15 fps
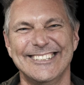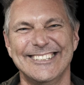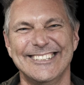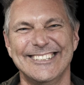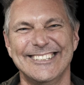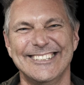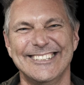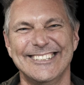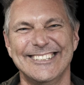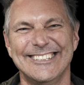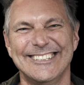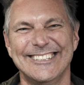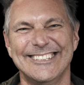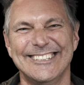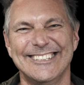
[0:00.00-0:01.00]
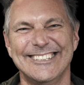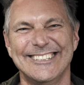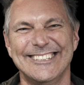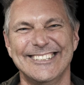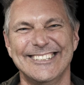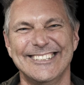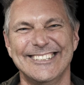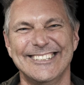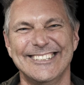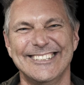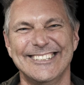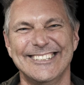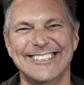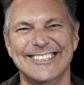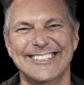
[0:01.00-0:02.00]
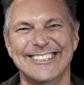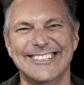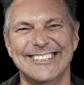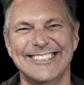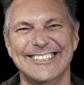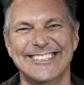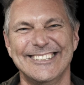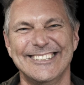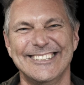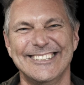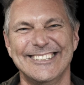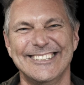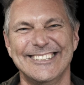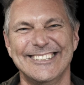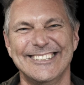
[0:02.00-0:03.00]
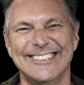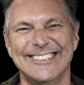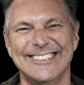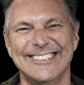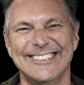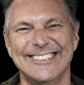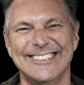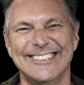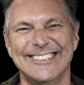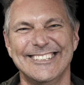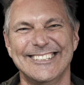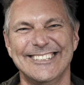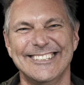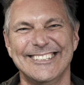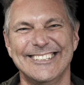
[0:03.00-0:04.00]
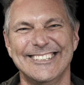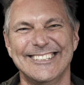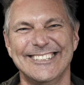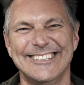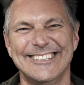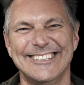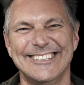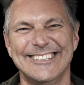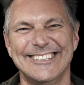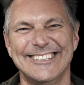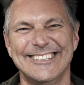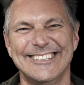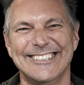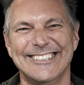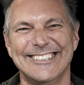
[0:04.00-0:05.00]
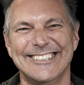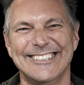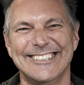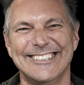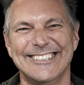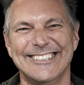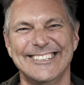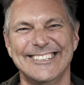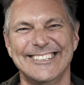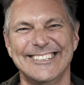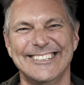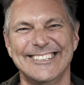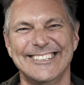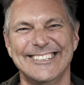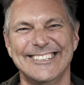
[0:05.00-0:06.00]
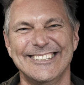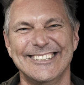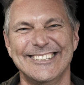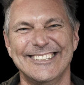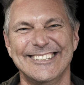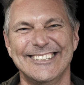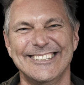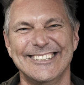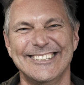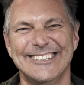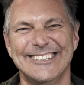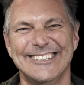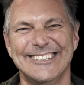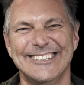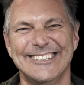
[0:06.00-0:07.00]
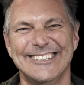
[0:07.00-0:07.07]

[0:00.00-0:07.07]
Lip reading: [no speech]